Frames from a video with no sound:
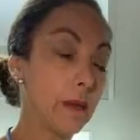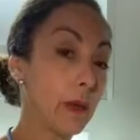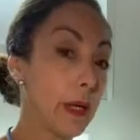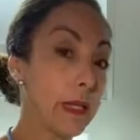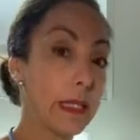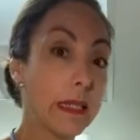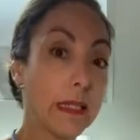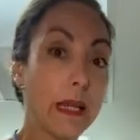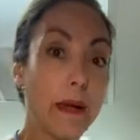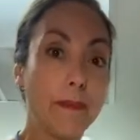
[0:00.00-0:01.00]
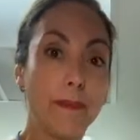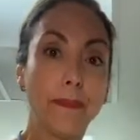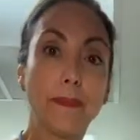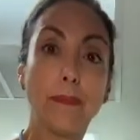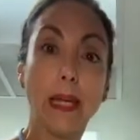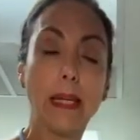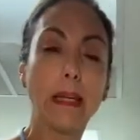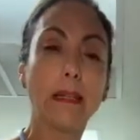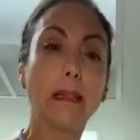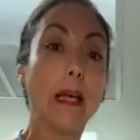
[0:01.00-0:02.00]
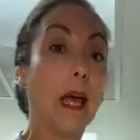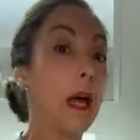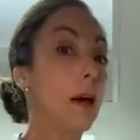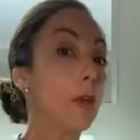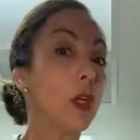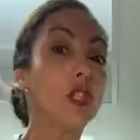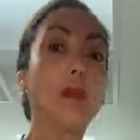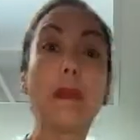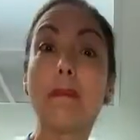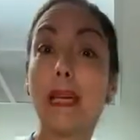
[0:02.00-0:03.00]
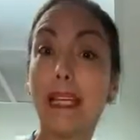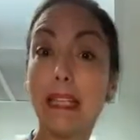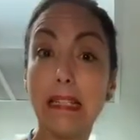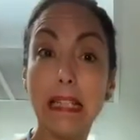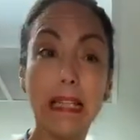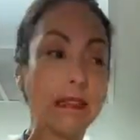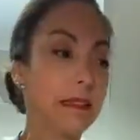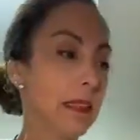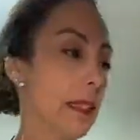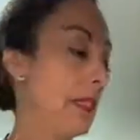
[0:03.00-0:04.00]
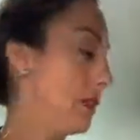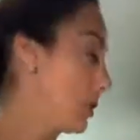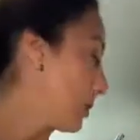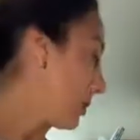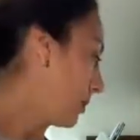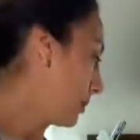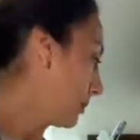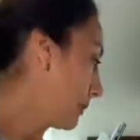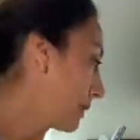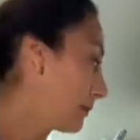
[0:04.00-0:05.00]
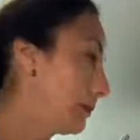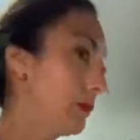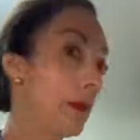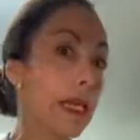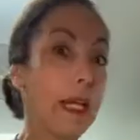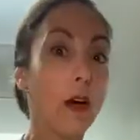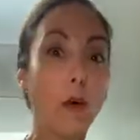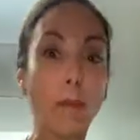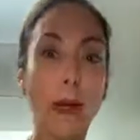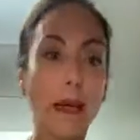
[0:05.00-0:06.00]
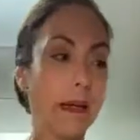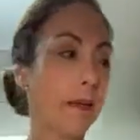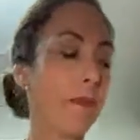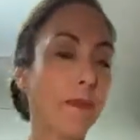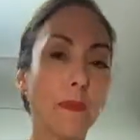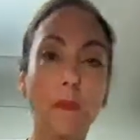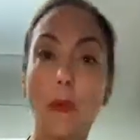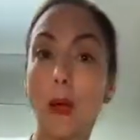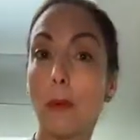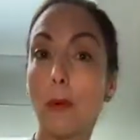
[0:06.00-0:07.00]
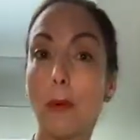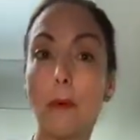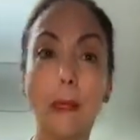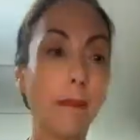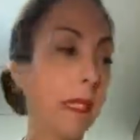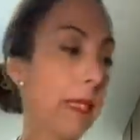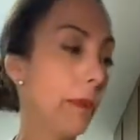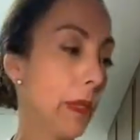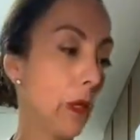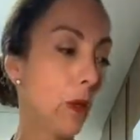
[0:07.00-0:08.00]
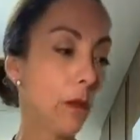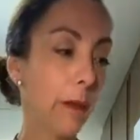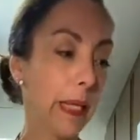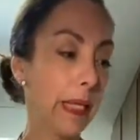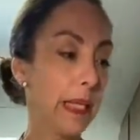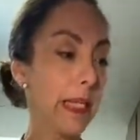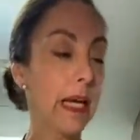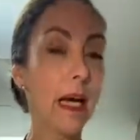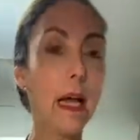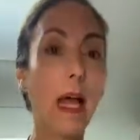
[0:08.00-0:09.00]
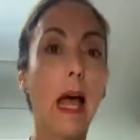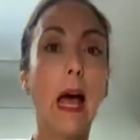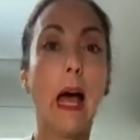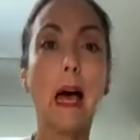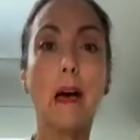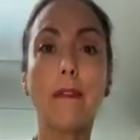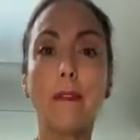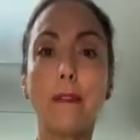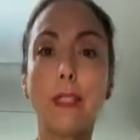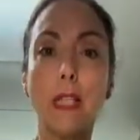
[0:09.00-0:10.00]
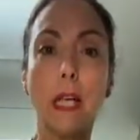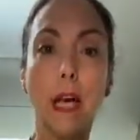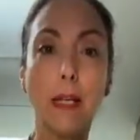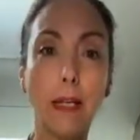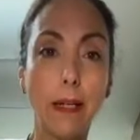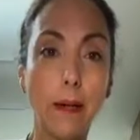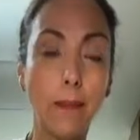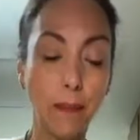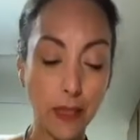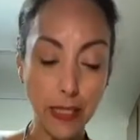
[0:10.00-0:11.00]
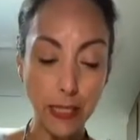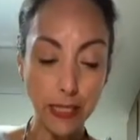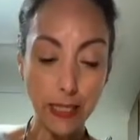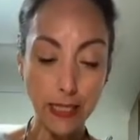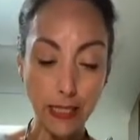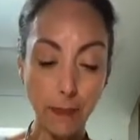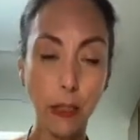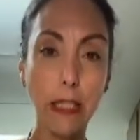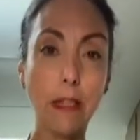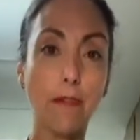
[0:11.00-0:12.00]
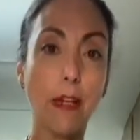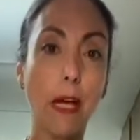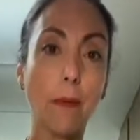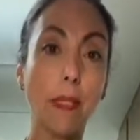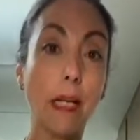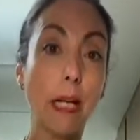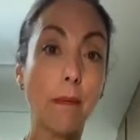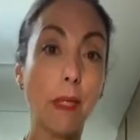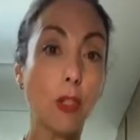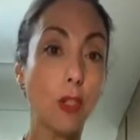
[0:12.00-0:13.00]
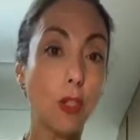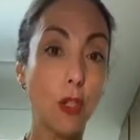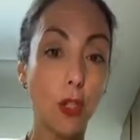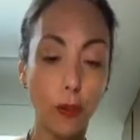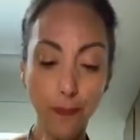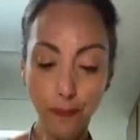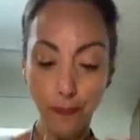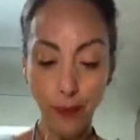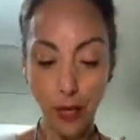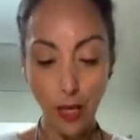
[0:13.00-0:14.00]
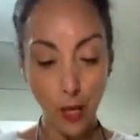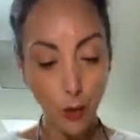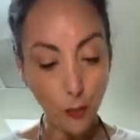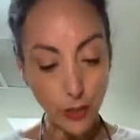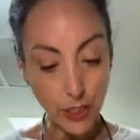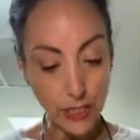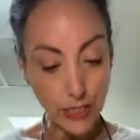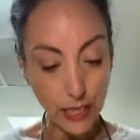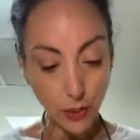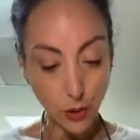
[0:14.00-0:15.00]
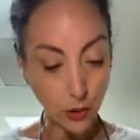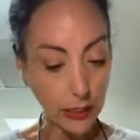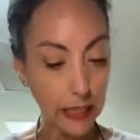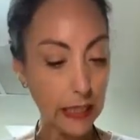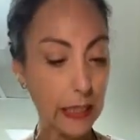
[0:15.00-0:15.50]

bread is baking, I'm going to be making dinner. So when I come back, I'll probably be in the middle of making dinner. I've decided, this is the semolina flour that I mentioned to you, which is actually